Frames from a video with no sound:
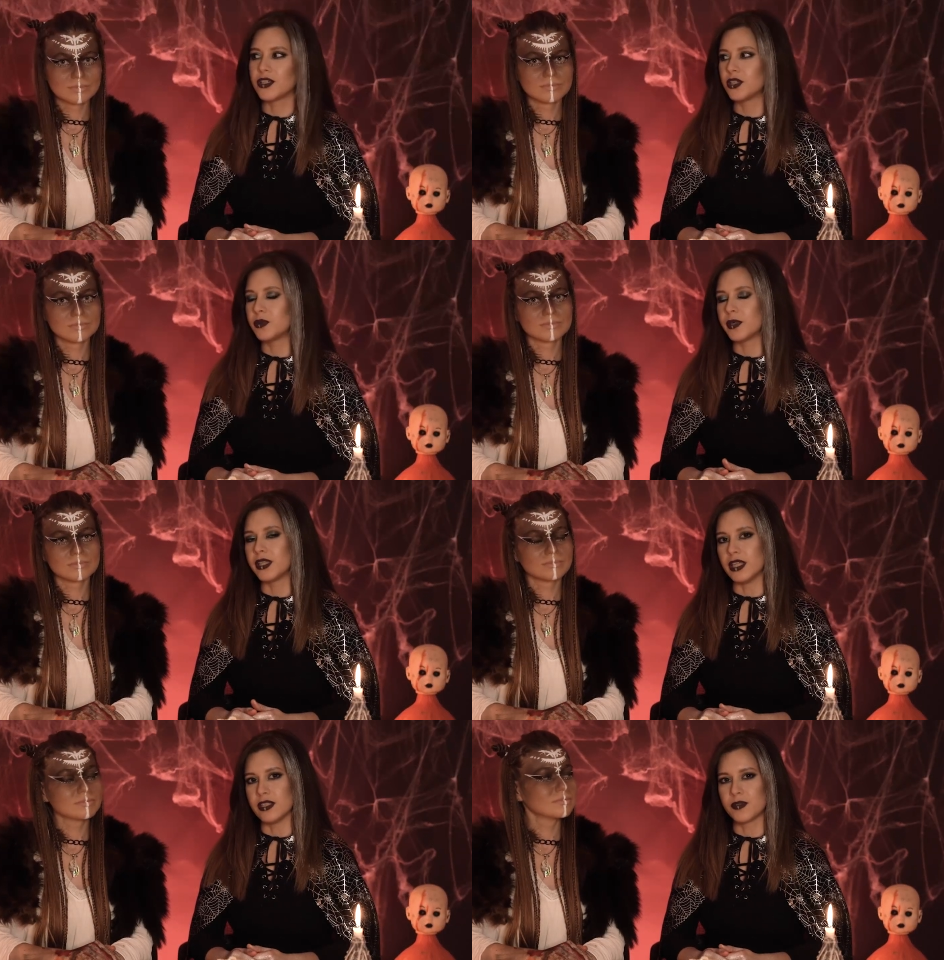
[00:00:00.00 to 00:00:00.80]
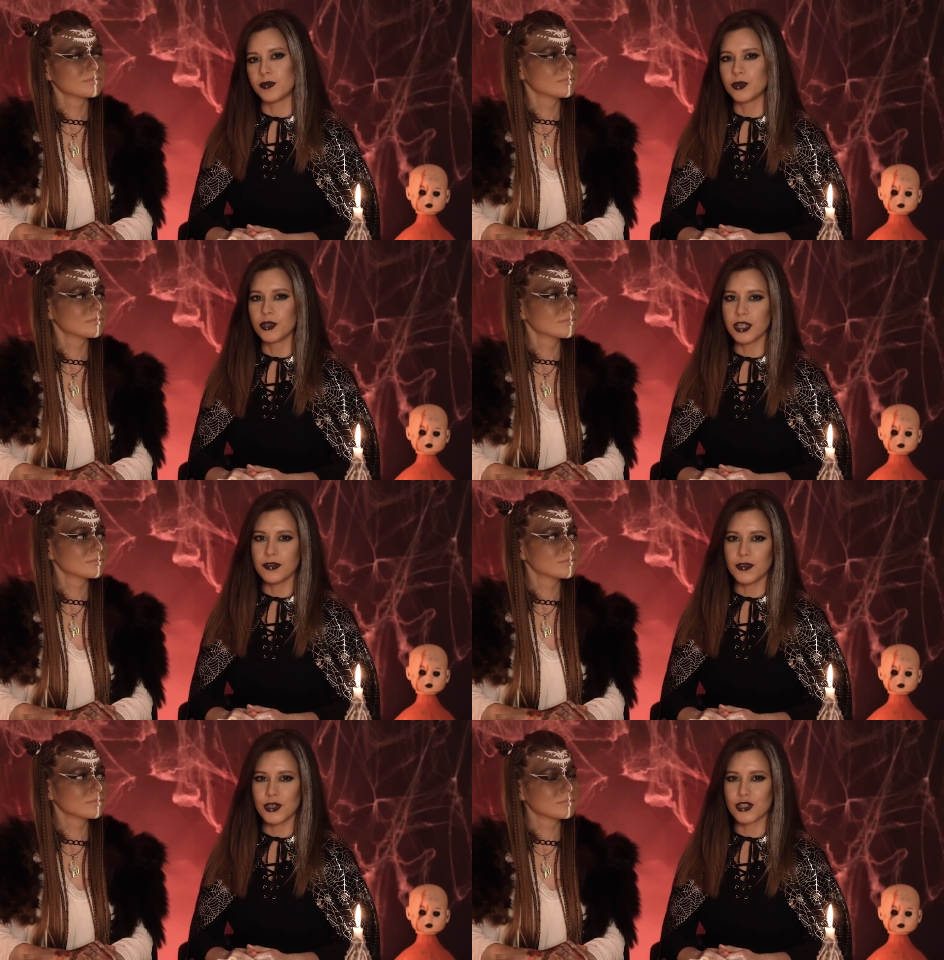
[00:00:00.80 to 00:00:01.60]
Speaker 1: you with the
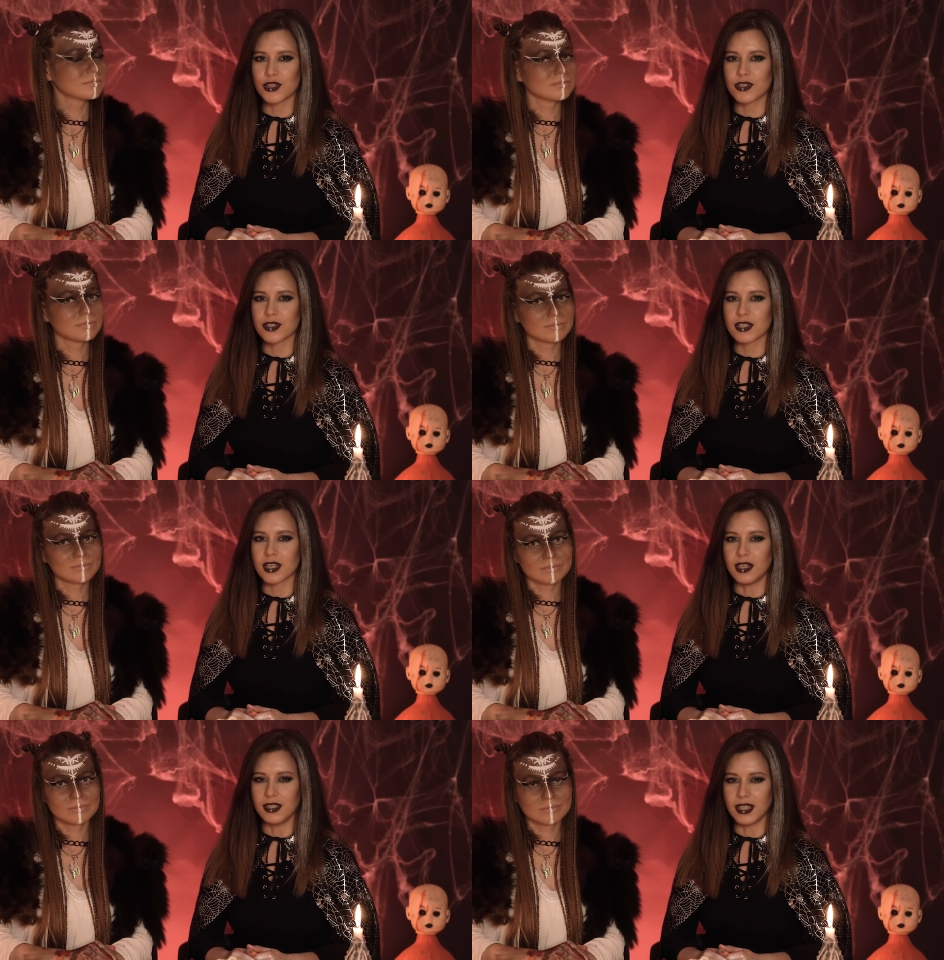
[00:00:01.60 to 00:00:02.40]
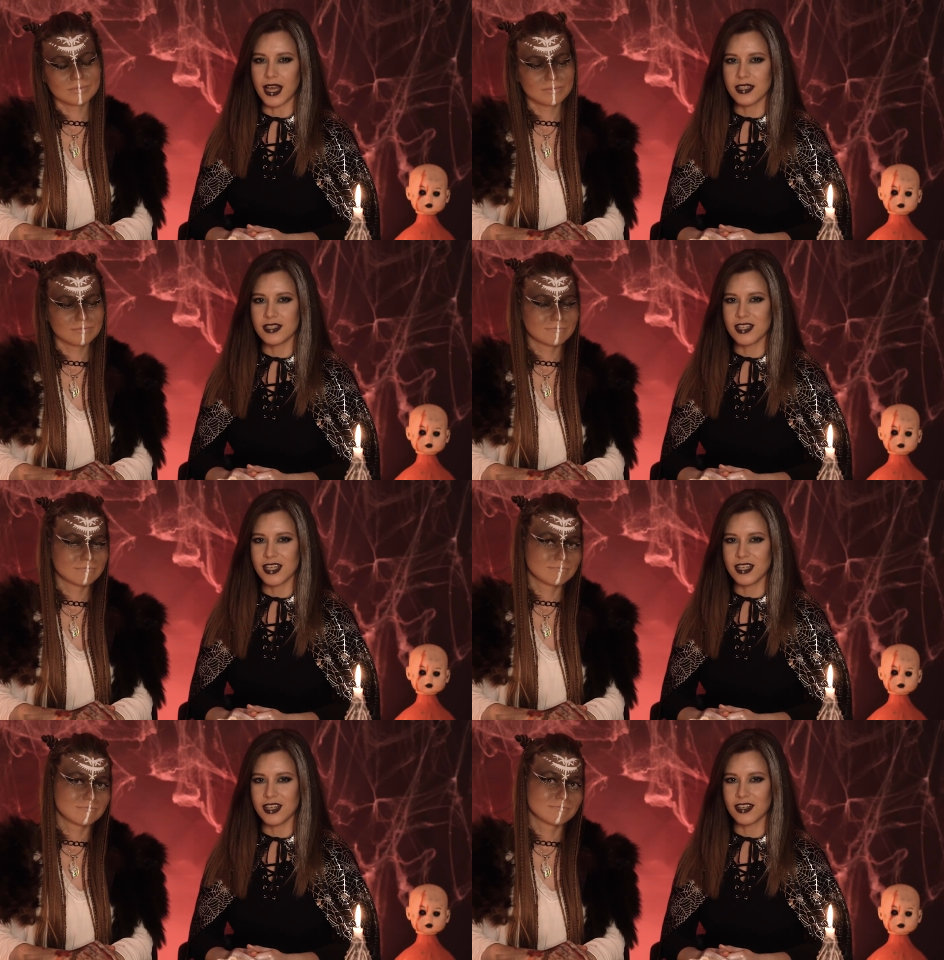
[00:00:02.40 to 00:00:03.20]
spooky features, let's
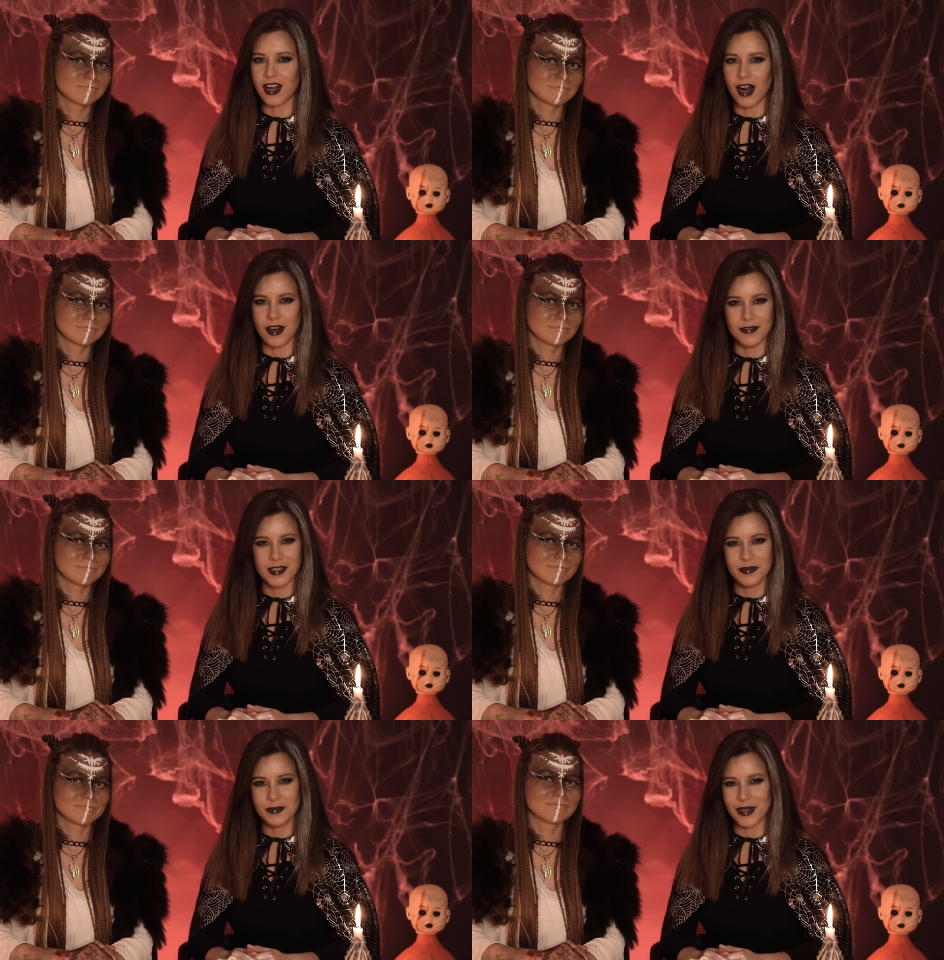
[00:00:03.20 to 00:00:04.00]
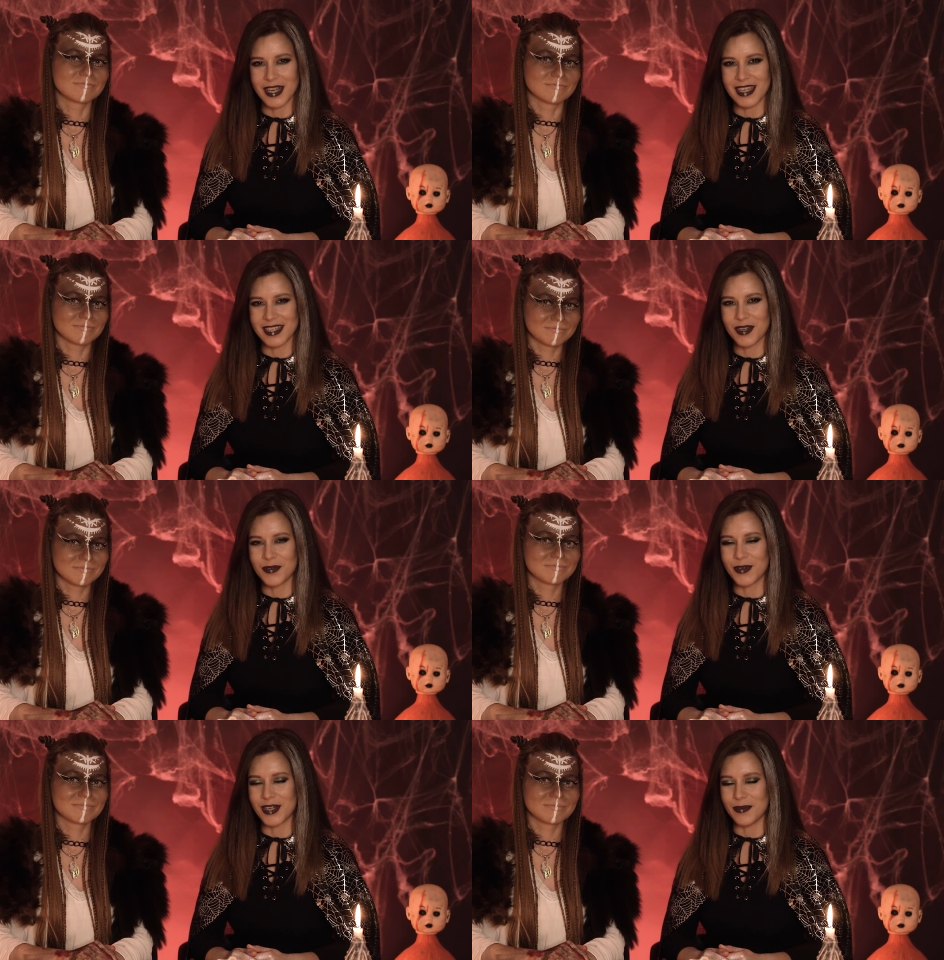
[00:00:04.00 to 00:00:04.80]
take a caffeine break
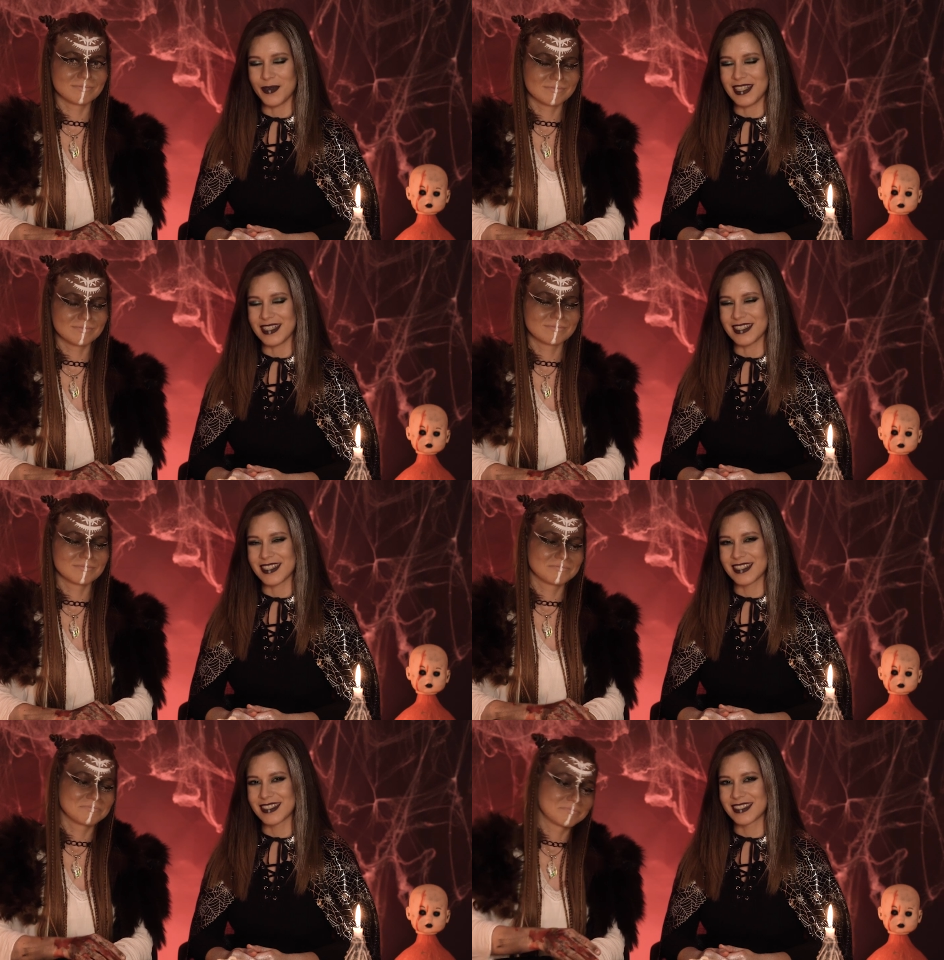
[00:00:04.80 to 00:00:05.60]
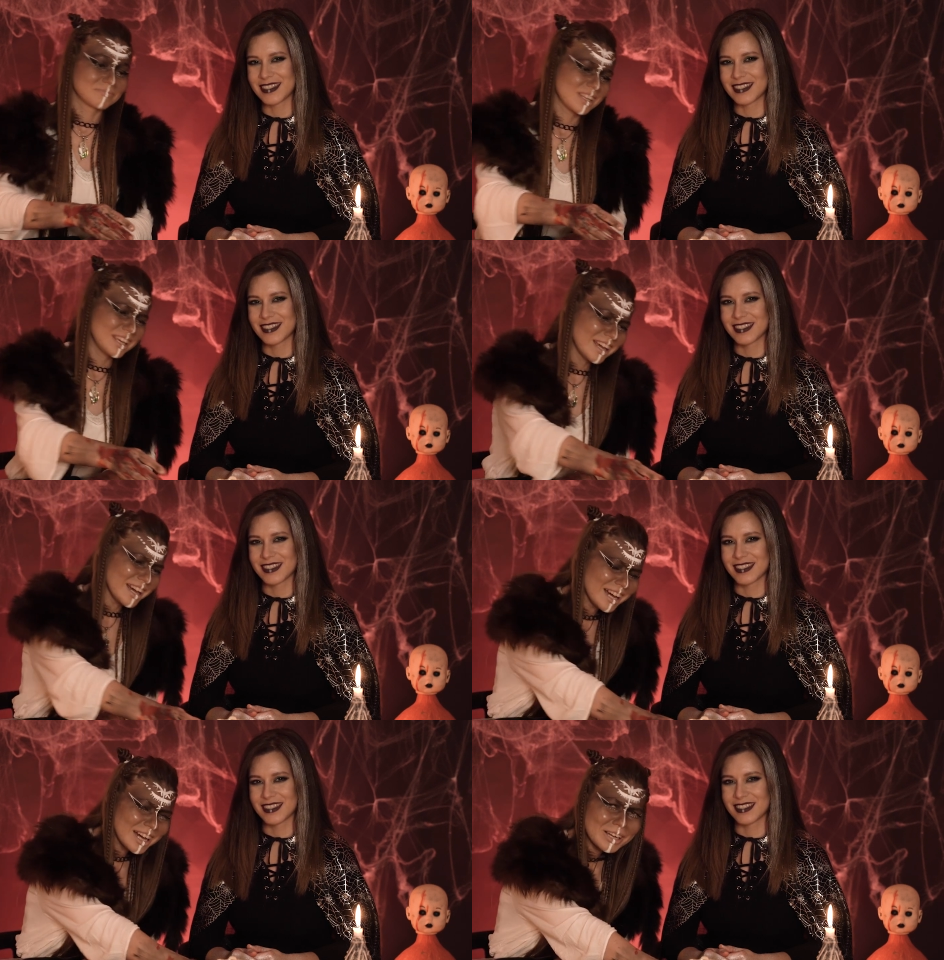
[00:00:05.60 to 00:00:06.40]
for a minute.
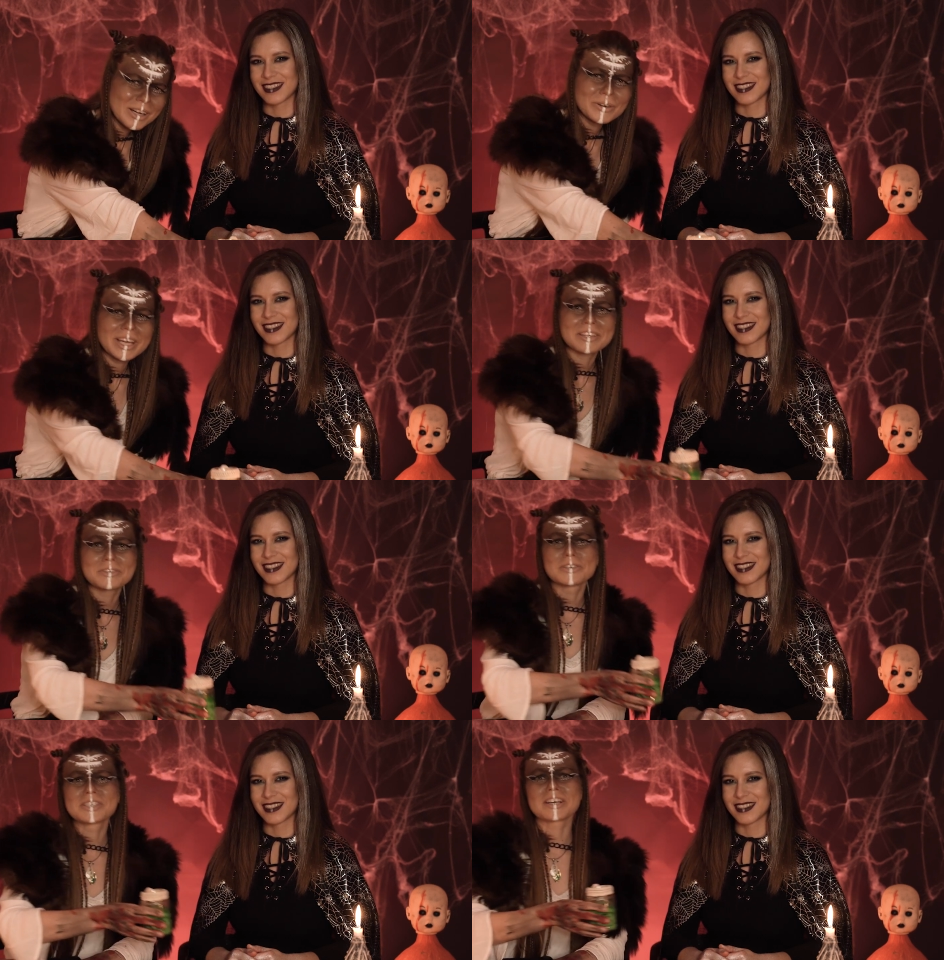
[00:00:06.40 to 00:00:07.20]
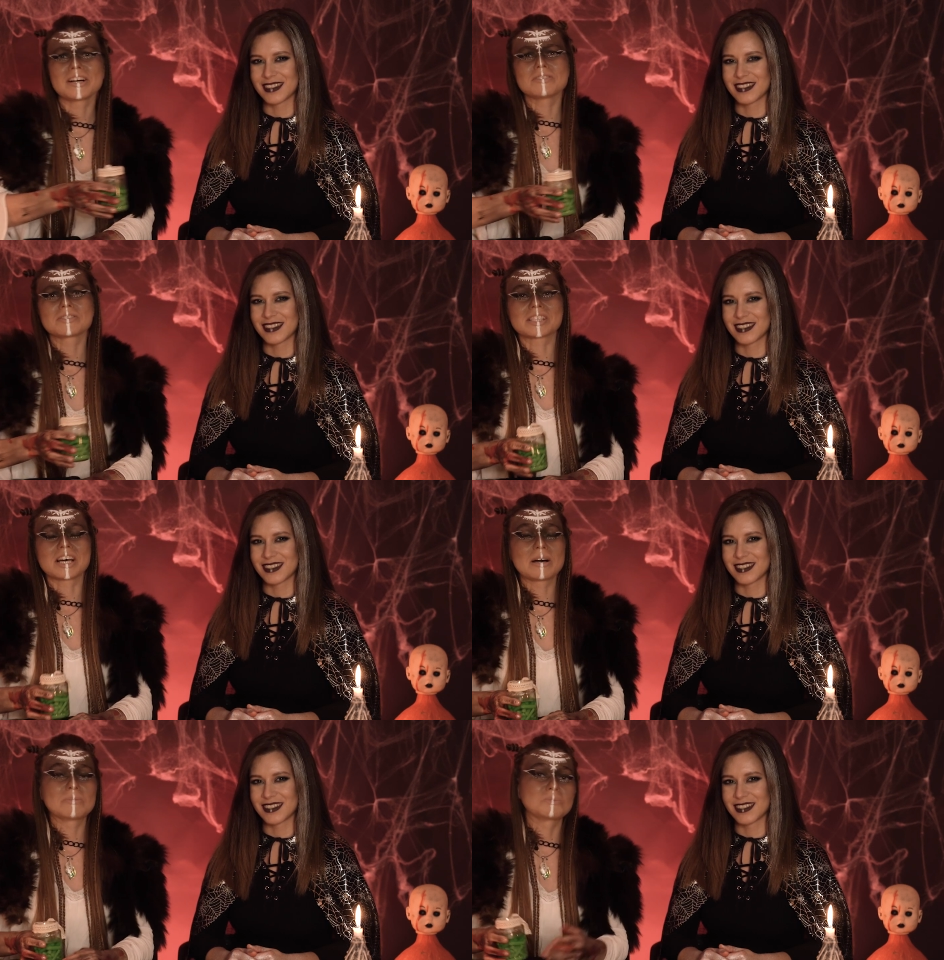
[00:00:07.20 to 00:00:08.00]
Speaker 2: Yeah, go get yourself
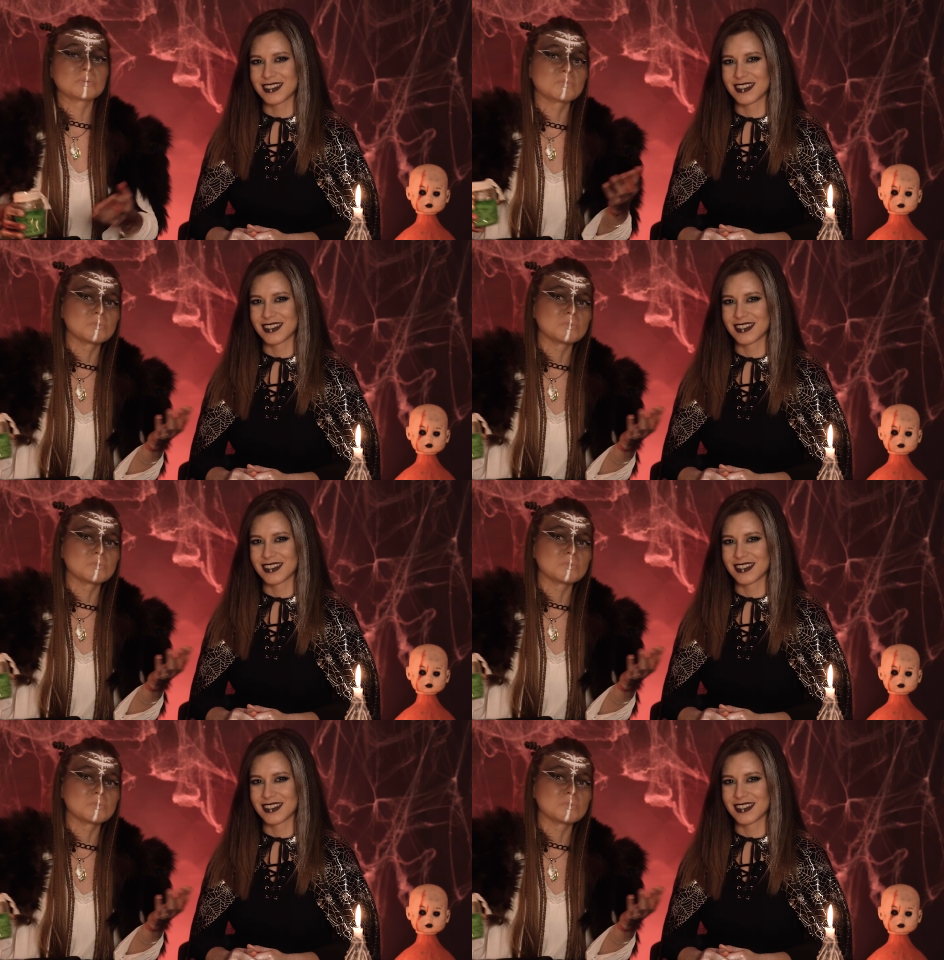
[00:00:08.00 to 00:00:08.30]
some